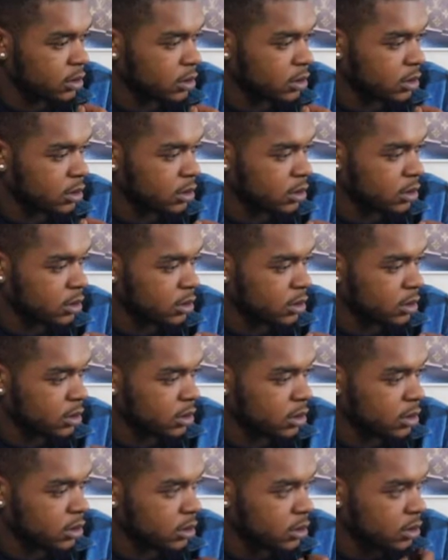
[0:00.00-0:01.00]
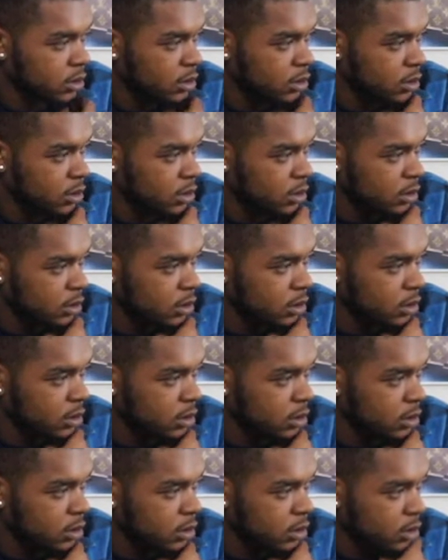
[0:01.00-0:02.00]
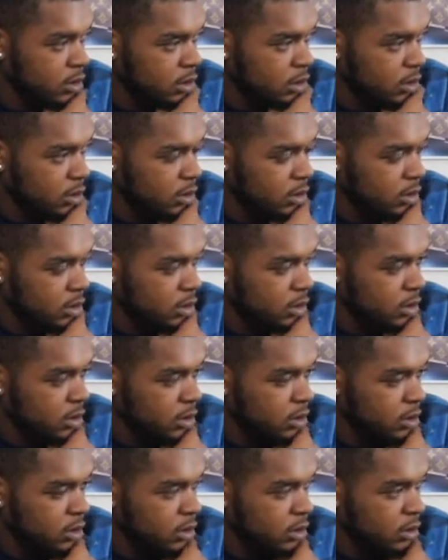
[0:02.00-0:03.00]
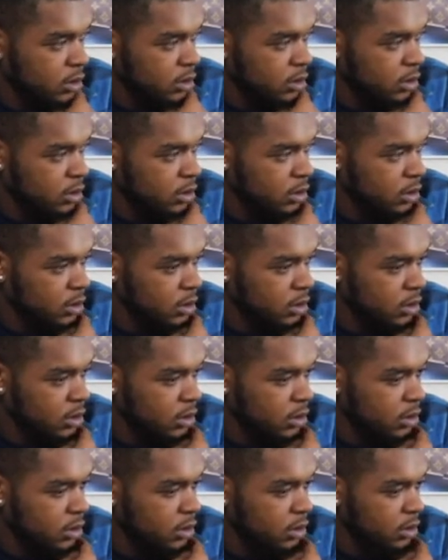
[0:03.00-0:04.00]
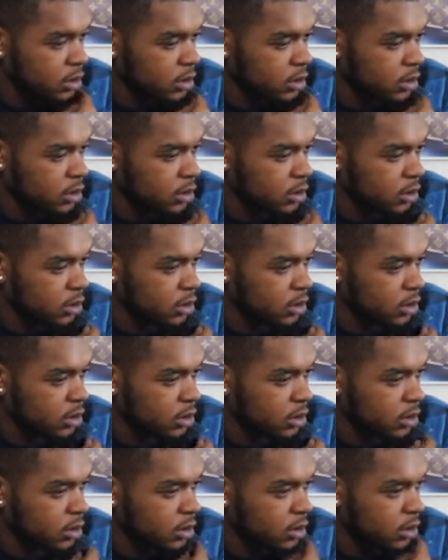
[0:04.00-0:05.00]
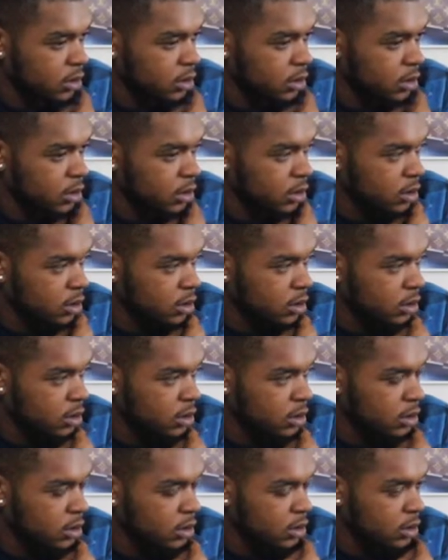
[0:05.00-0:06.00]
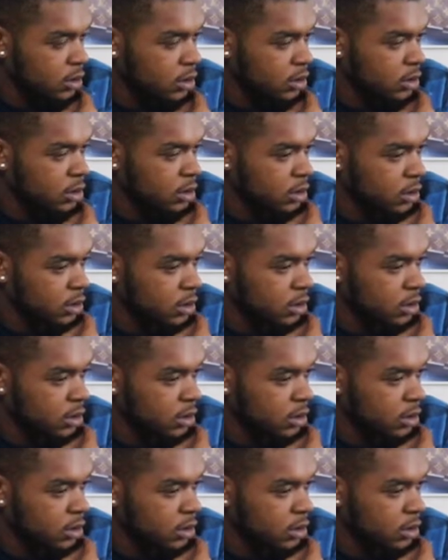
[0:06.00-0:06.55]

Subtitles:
No words are spoken by the person on screen.